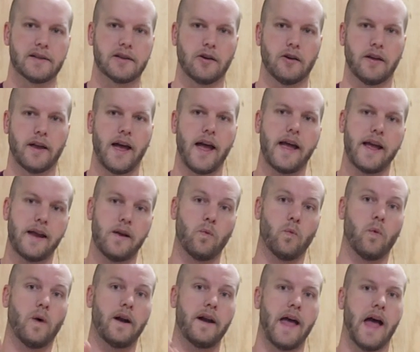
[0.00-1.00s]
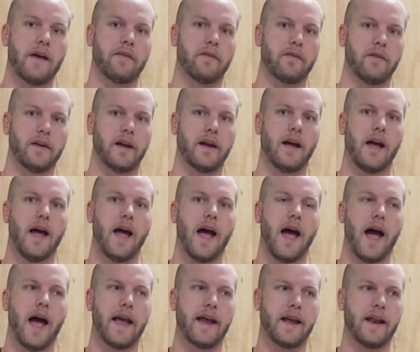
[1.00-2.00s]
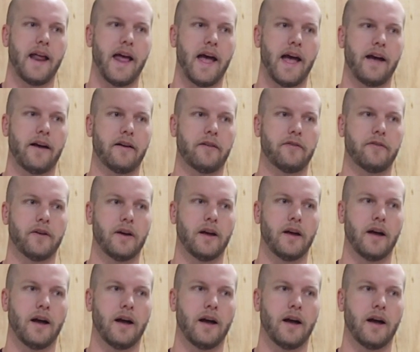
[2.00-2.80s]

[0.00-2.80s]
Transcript: so that in one half of it I can have